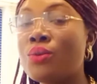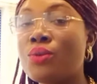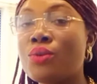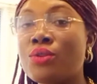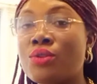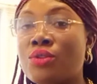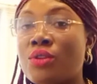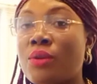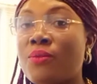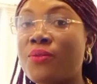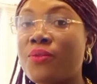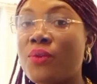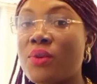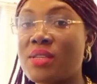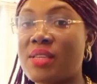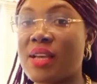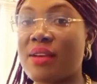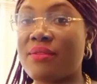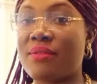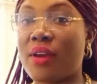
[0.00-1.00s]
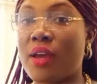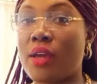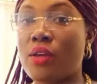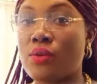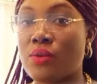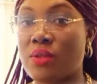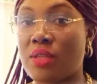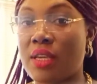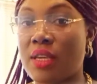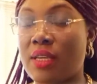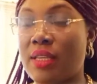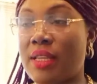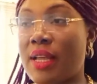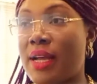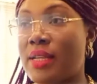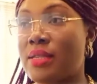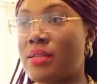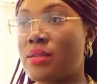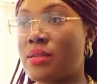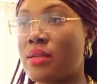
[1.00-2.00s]
Some phones are very unique
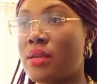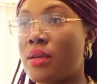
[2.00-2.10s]
that